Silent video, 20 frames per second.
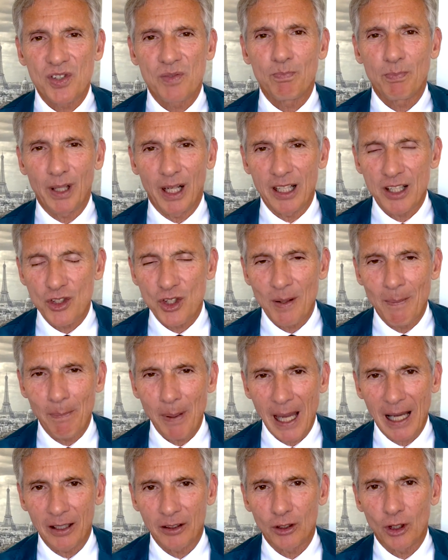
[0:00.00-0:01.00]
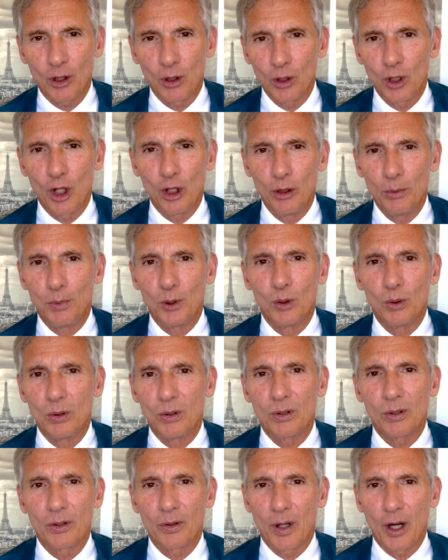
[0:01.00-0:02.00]
but it's about global
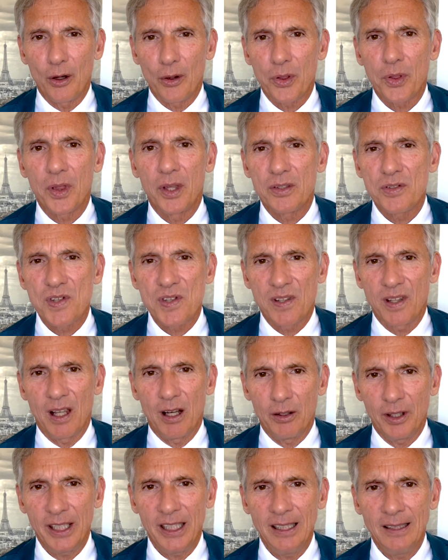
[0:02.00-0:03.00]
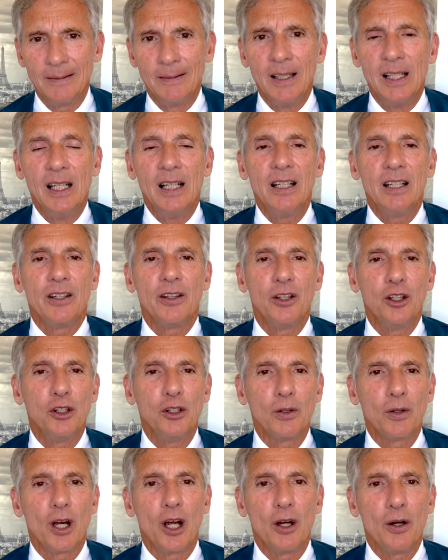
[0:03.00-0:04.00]
growth slowing. The
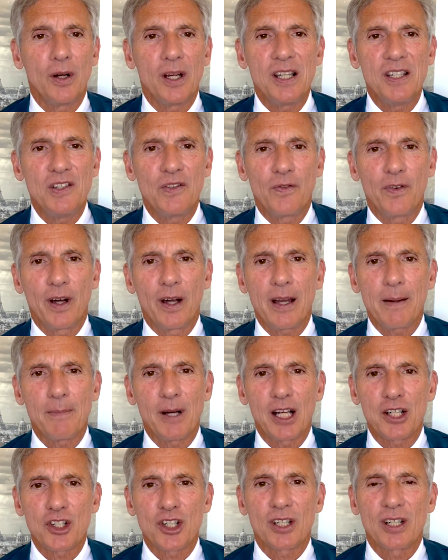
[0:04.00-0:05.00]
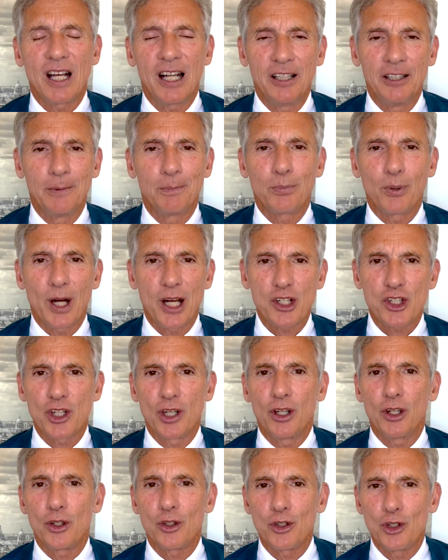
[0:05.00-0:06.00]
euro is very much under
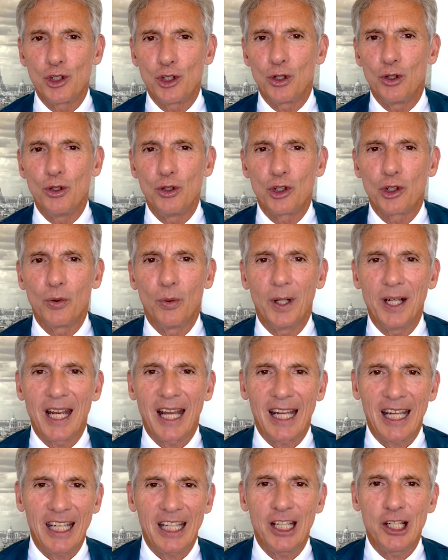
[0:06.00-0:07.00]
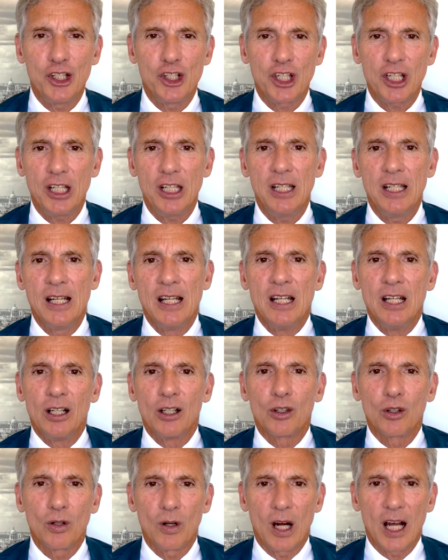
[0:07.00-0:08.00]
pressure due to an energy
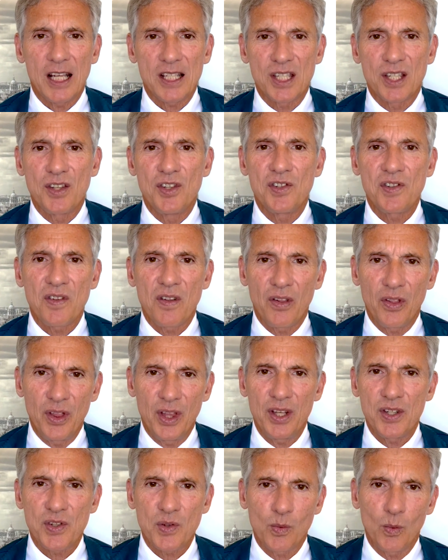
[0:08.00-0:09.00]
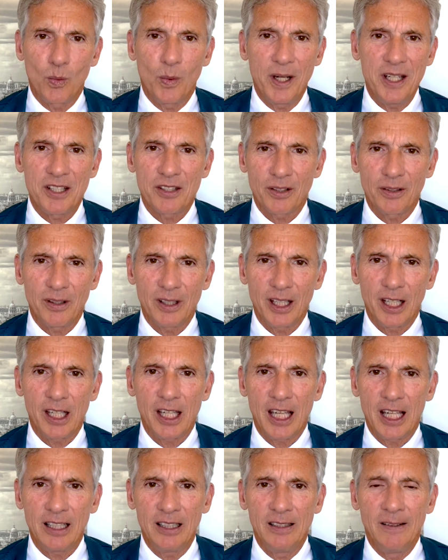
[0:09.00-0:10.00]
crisis this winter
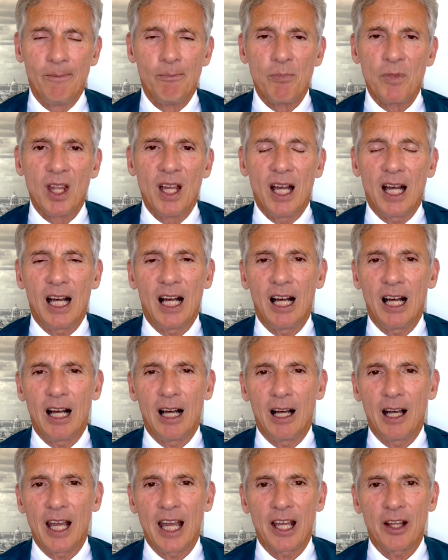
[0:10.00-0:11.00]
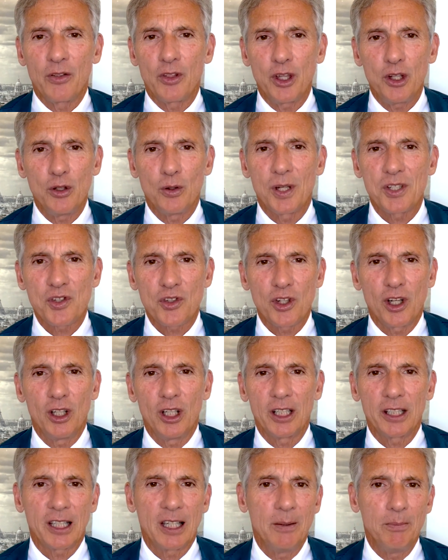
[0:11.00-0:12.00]
again. And the US
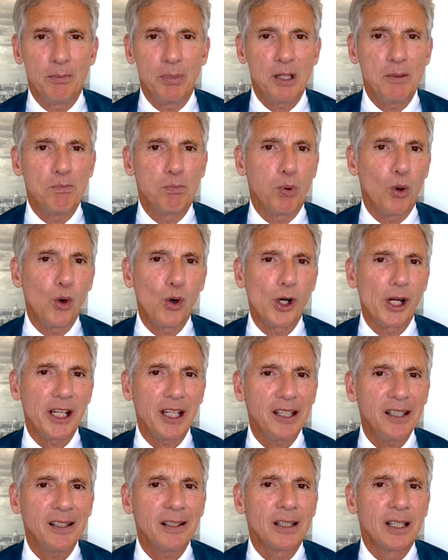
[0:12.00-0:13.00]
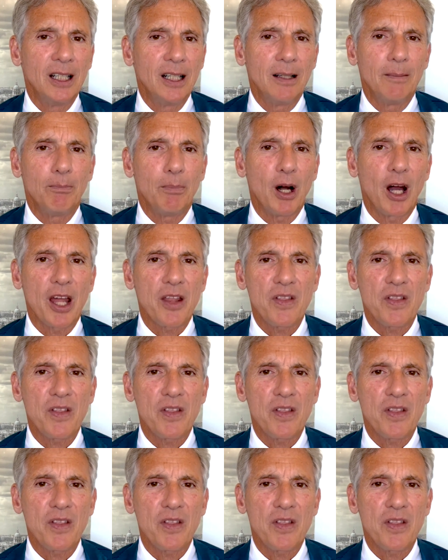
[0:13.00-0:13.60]
dollar can be buoyed by